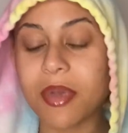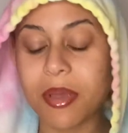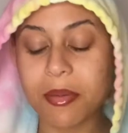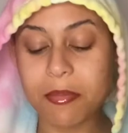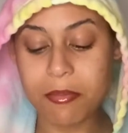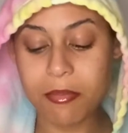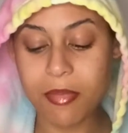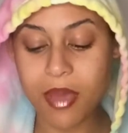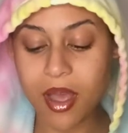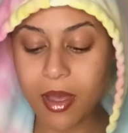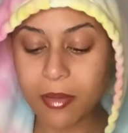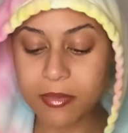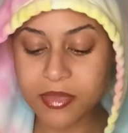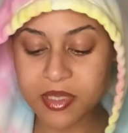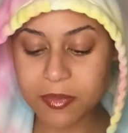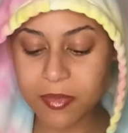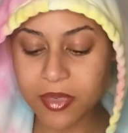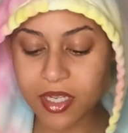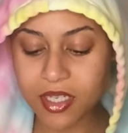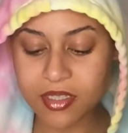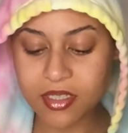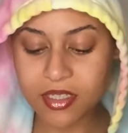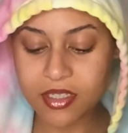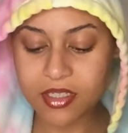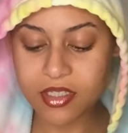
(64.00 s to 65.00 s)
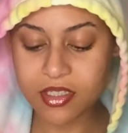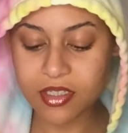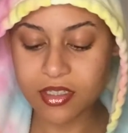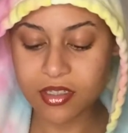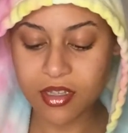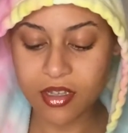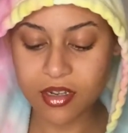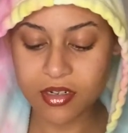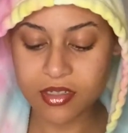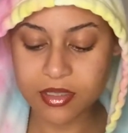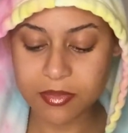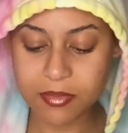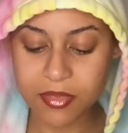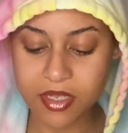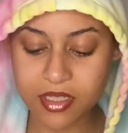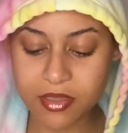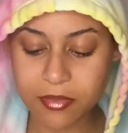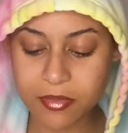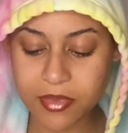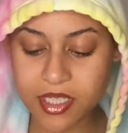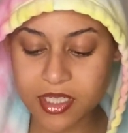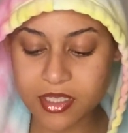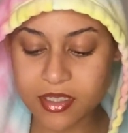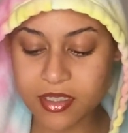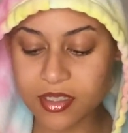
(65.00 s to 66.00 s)
mom smelled it. She thought it smelled
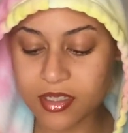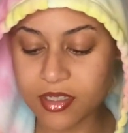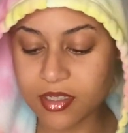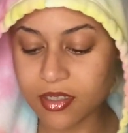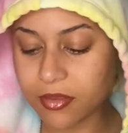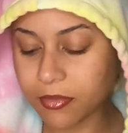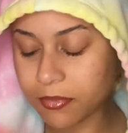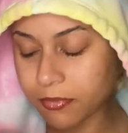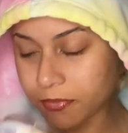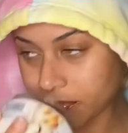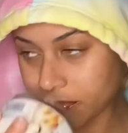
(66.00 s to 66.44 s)
amazing.